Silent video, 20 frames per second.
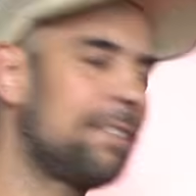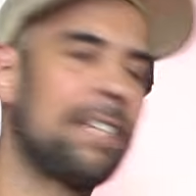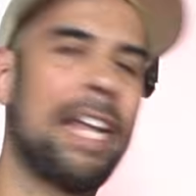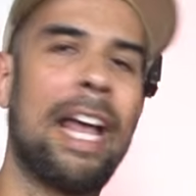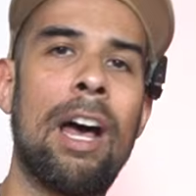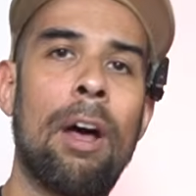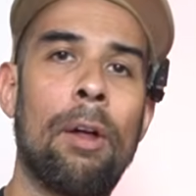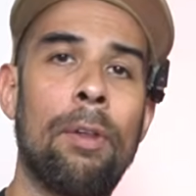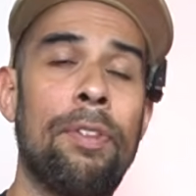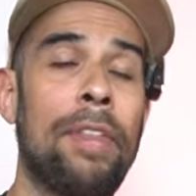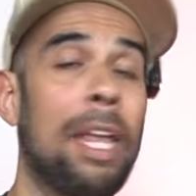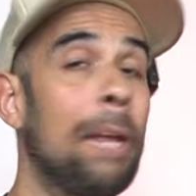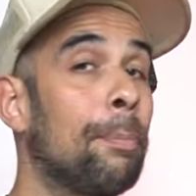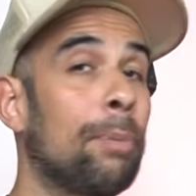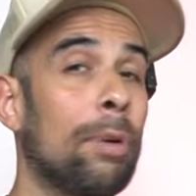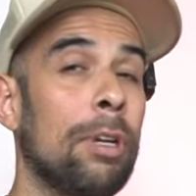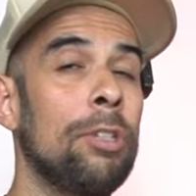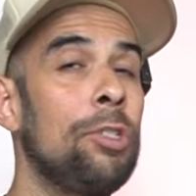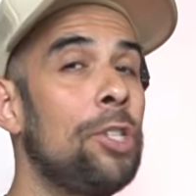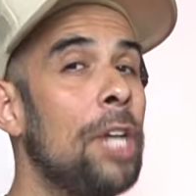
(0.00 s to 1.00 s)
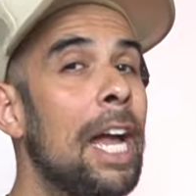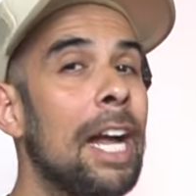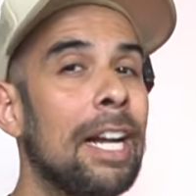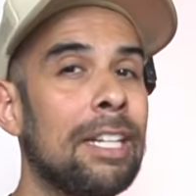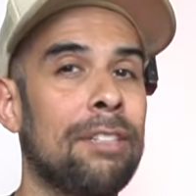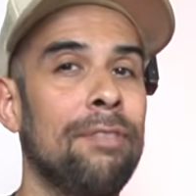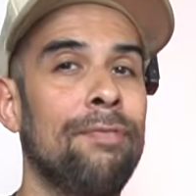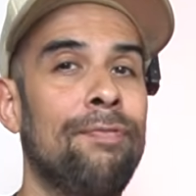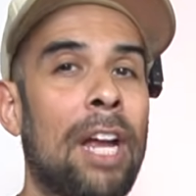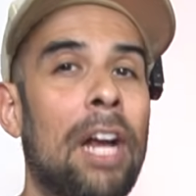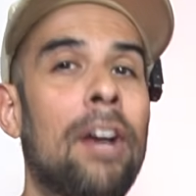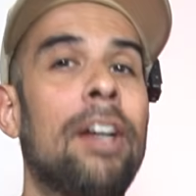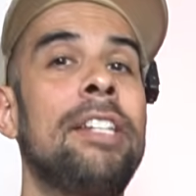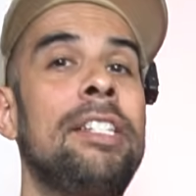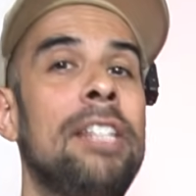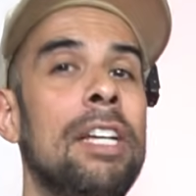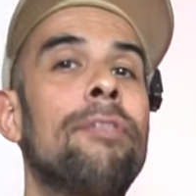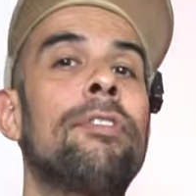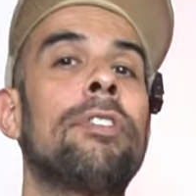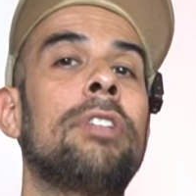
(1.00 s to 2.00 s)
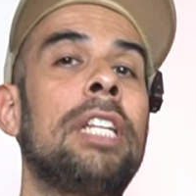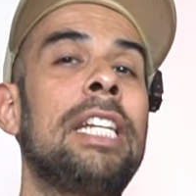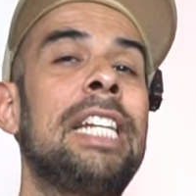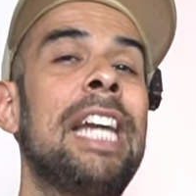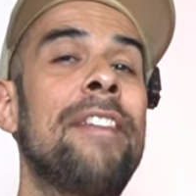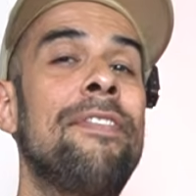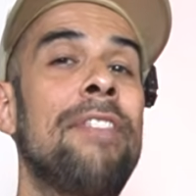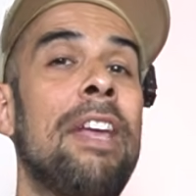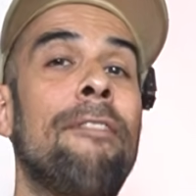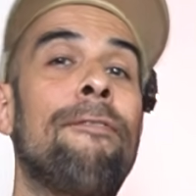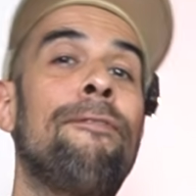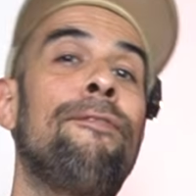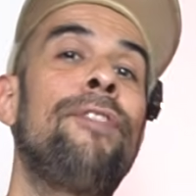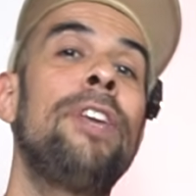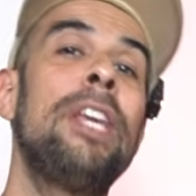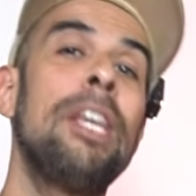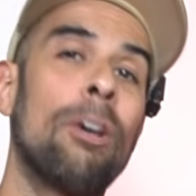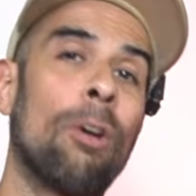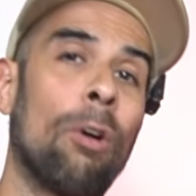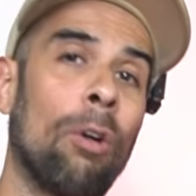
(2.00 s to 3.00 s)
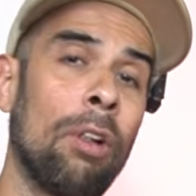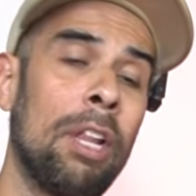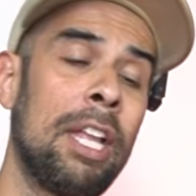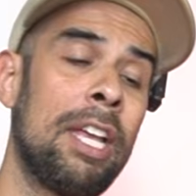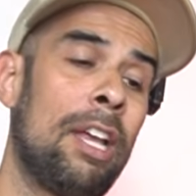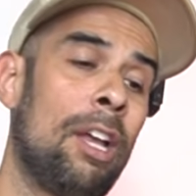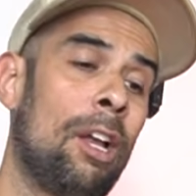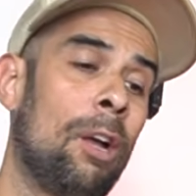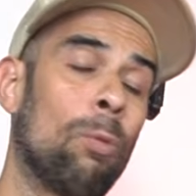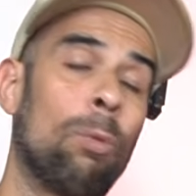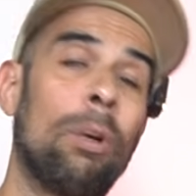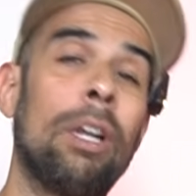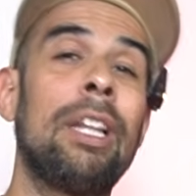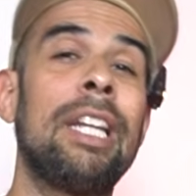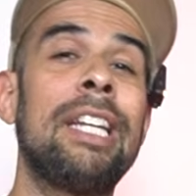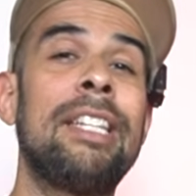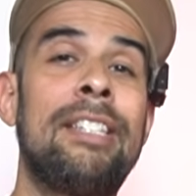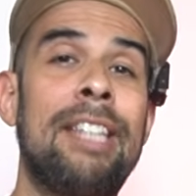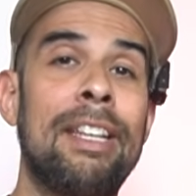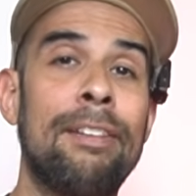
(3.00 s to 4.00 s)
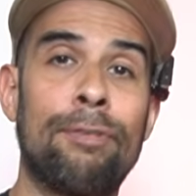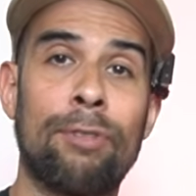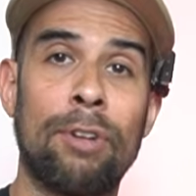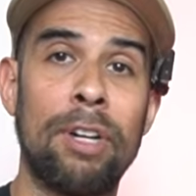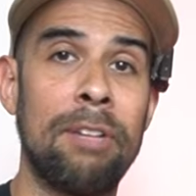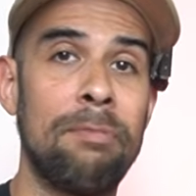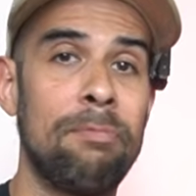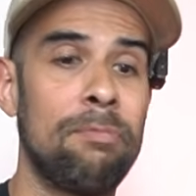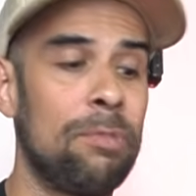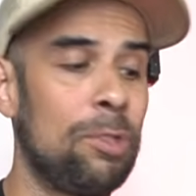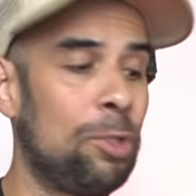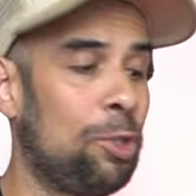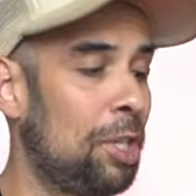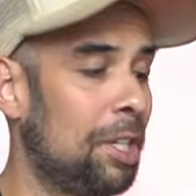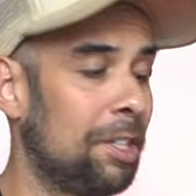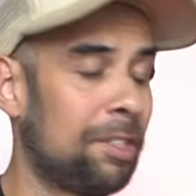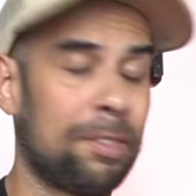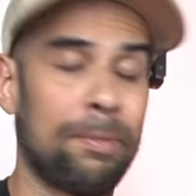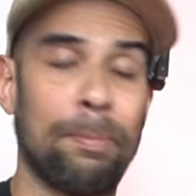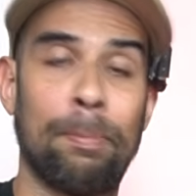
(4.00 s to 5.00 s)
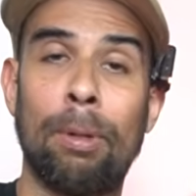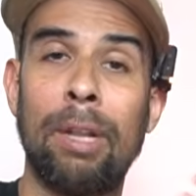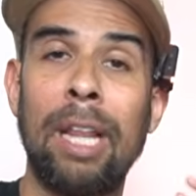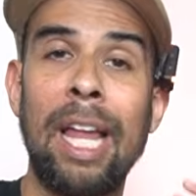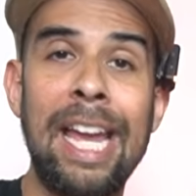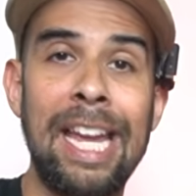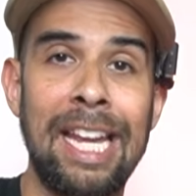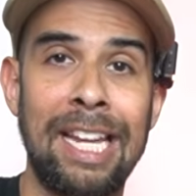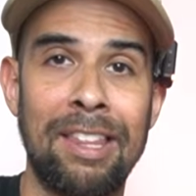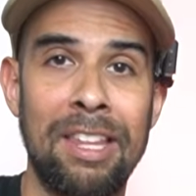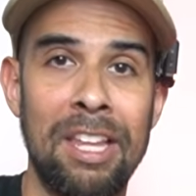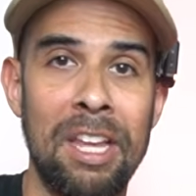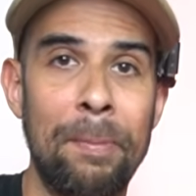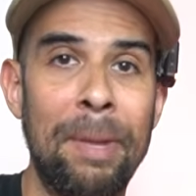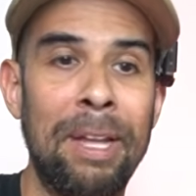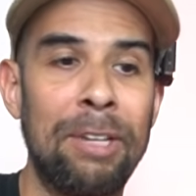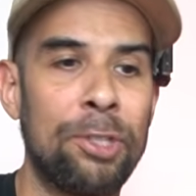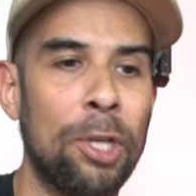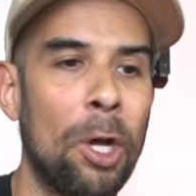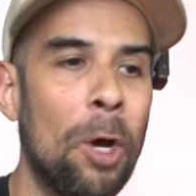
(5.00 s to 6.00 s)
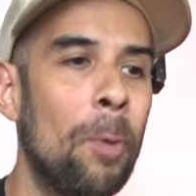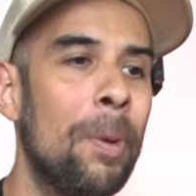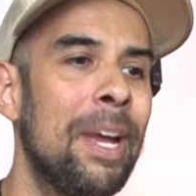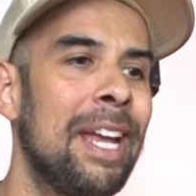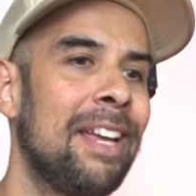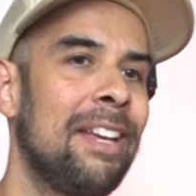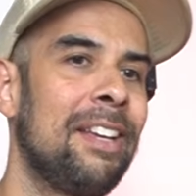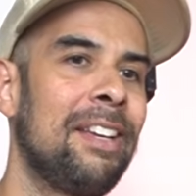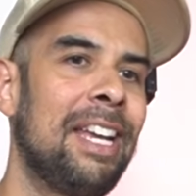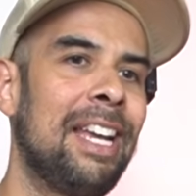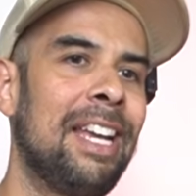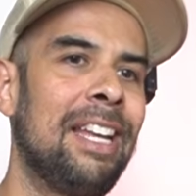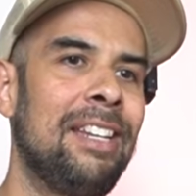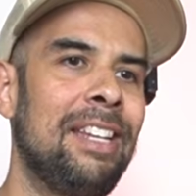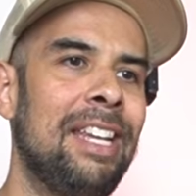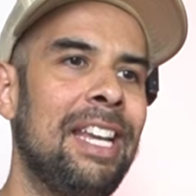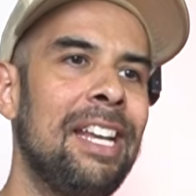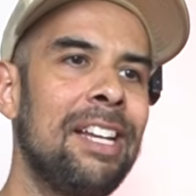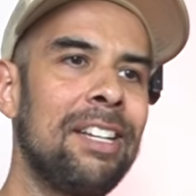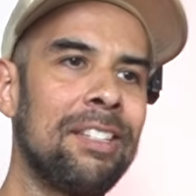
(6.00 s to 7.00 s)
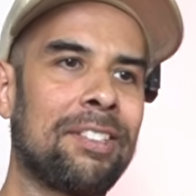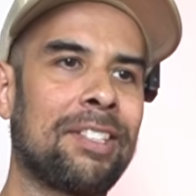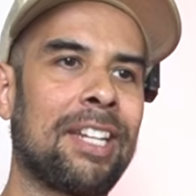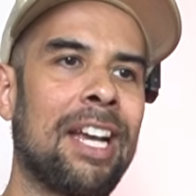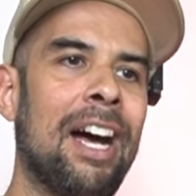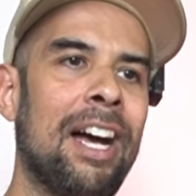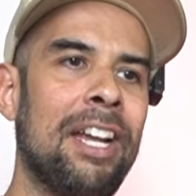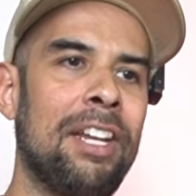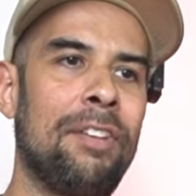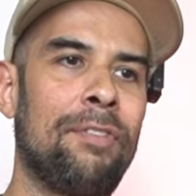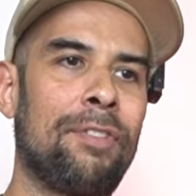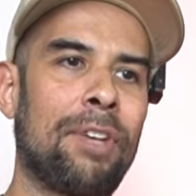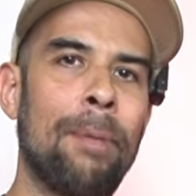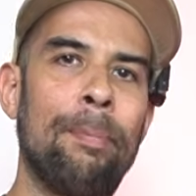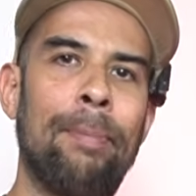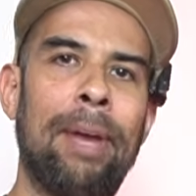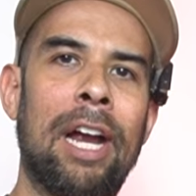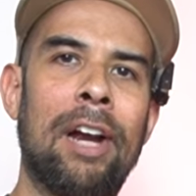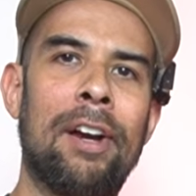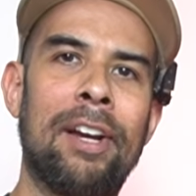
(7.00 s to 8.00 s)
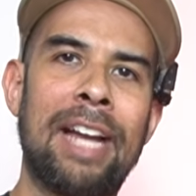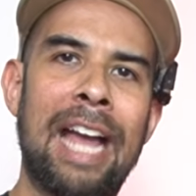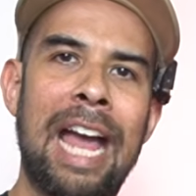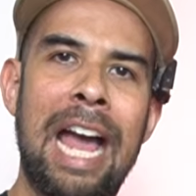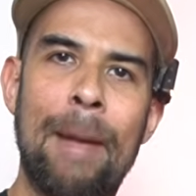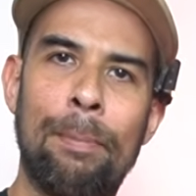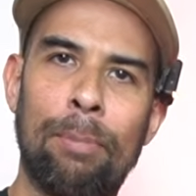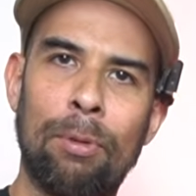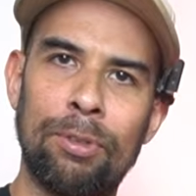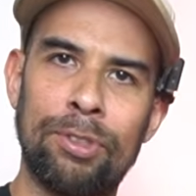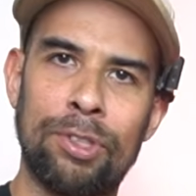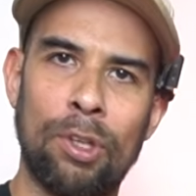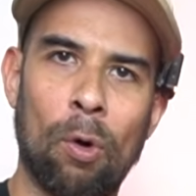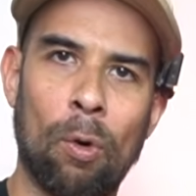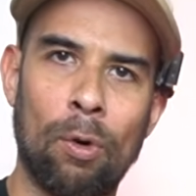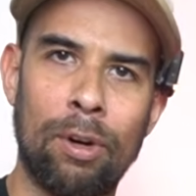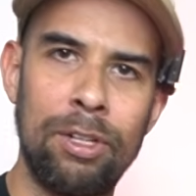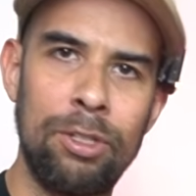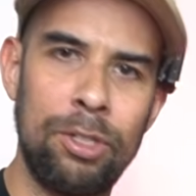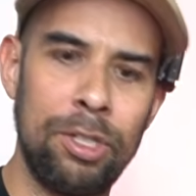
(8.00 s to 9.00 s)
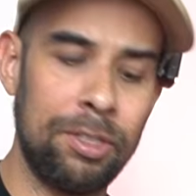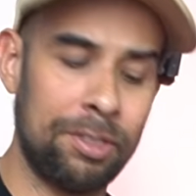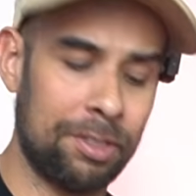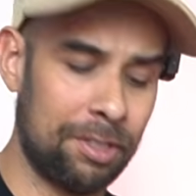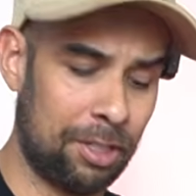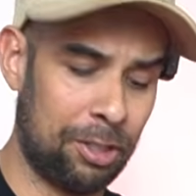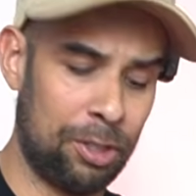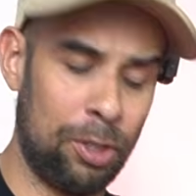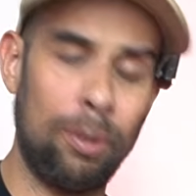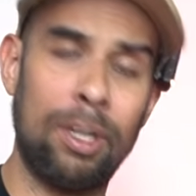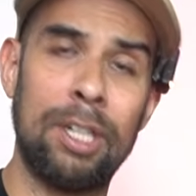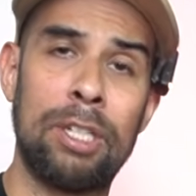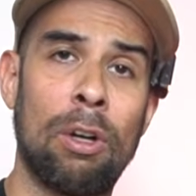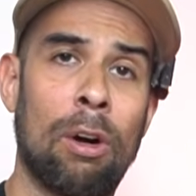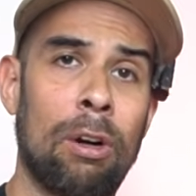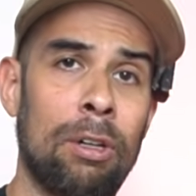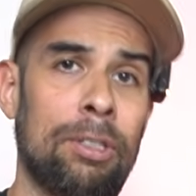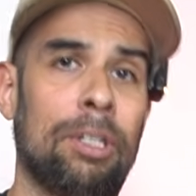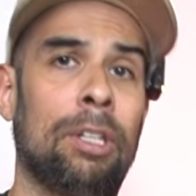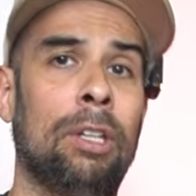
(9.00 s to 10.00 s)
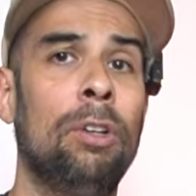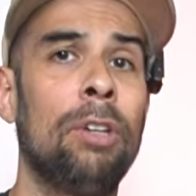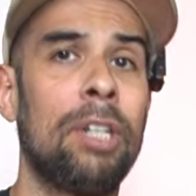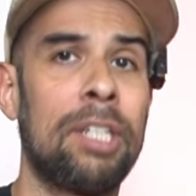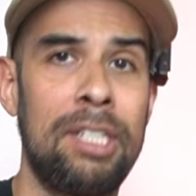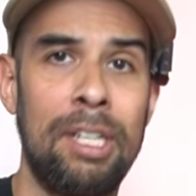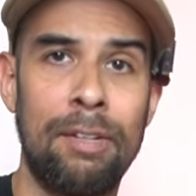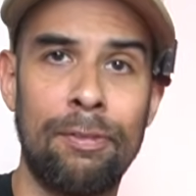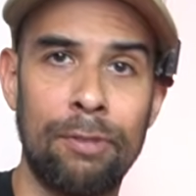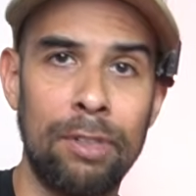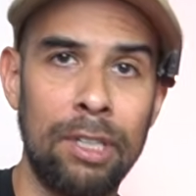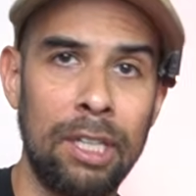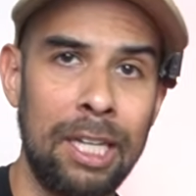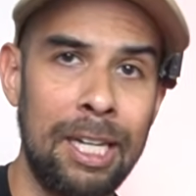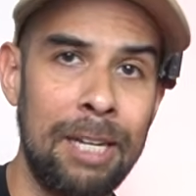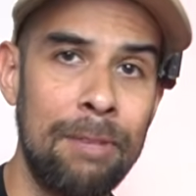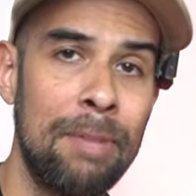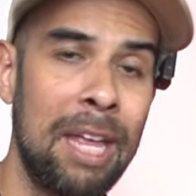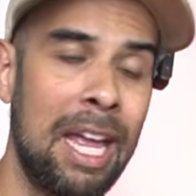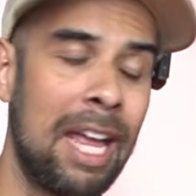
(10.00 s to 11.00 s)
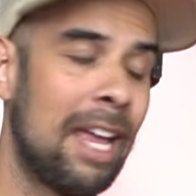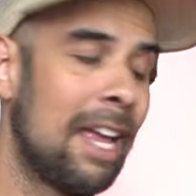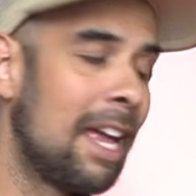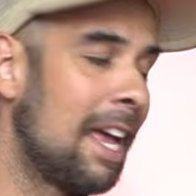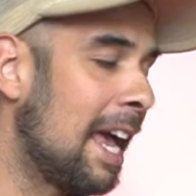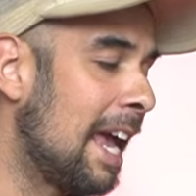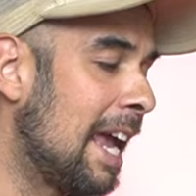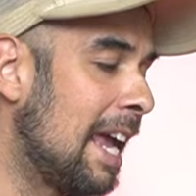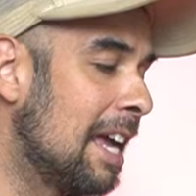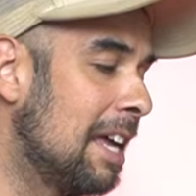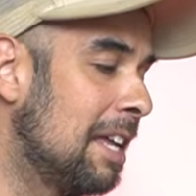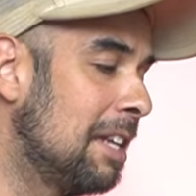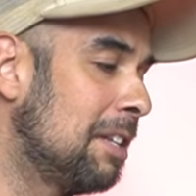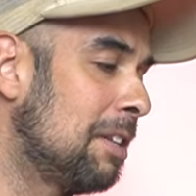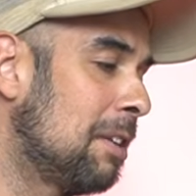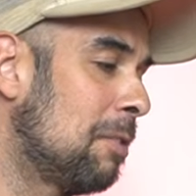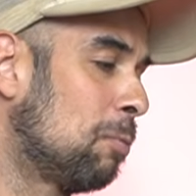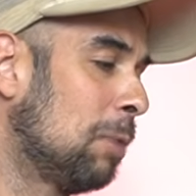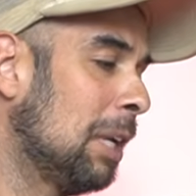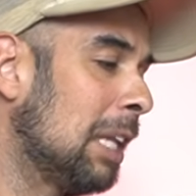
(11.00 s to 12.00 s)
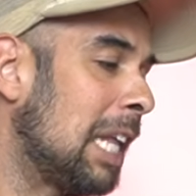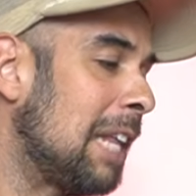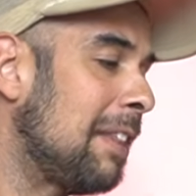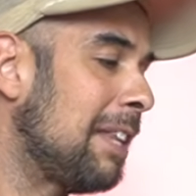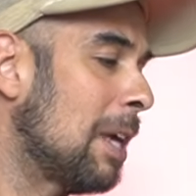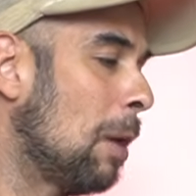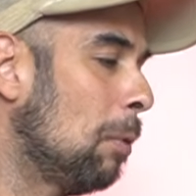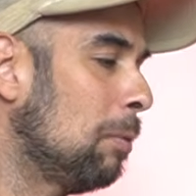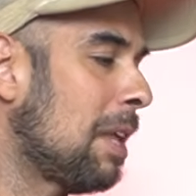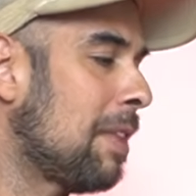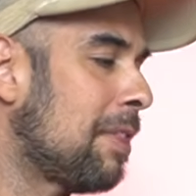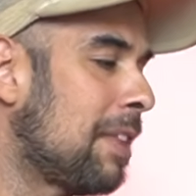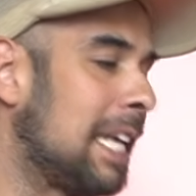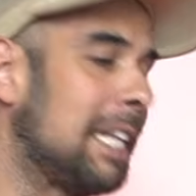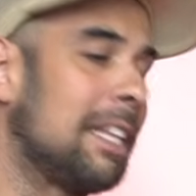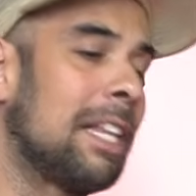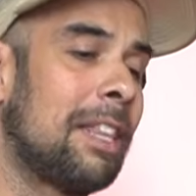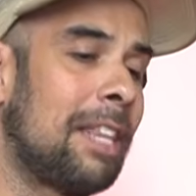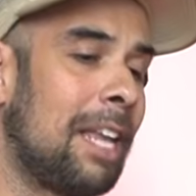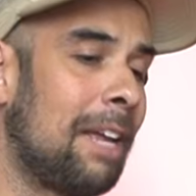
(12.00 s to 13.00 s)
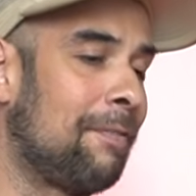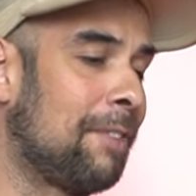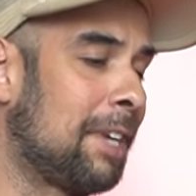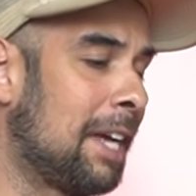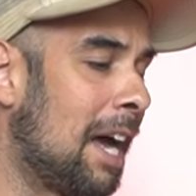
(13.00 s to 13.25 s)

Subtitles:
sound. They project very differently and they feel really different just playing them. And so it is kind of comparing apples to oranges. The two guitars look differently, and really the only thing that they've